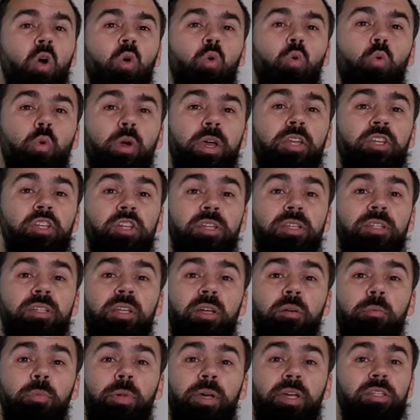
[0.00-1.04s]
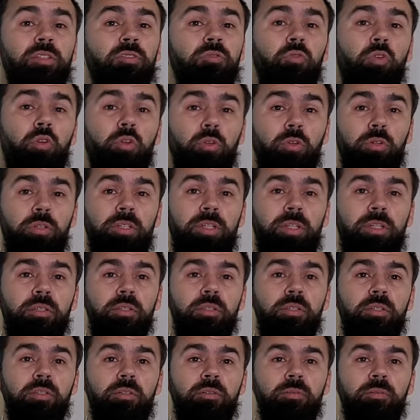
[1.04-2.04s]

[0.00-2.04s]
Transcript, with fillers: which is the best for your needs?